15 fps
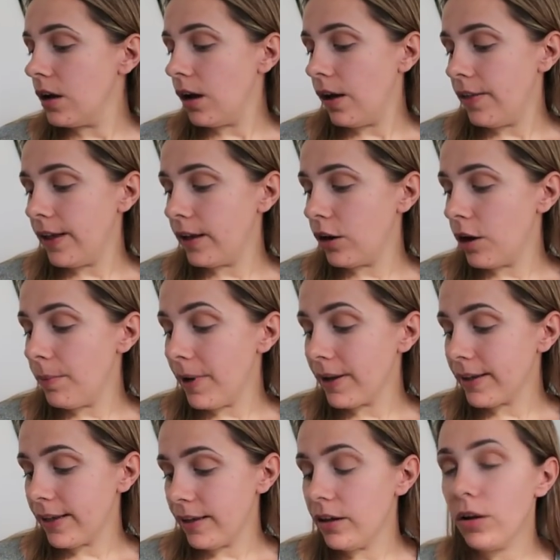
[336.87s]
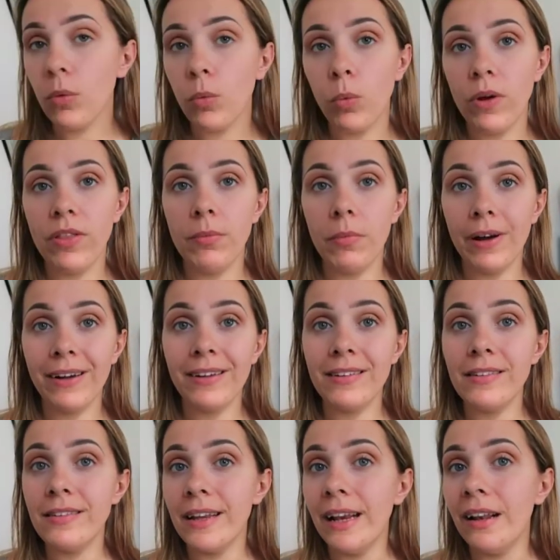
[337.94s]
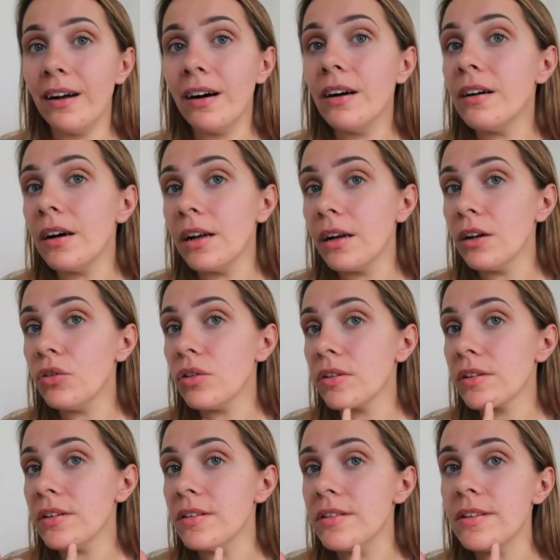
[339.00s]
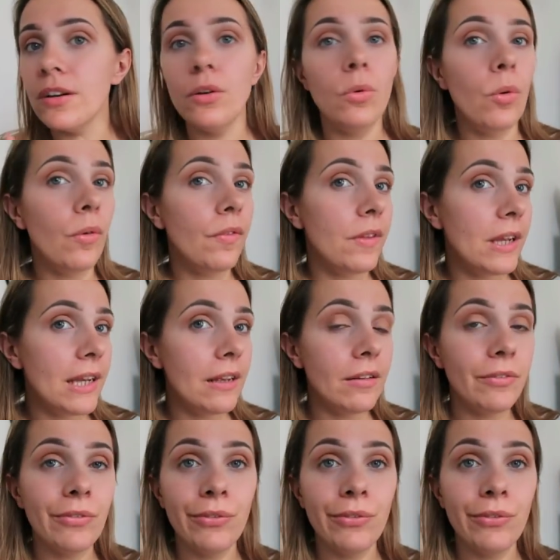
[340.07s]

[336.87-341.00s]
I then go back in with my concealer and I just conceal the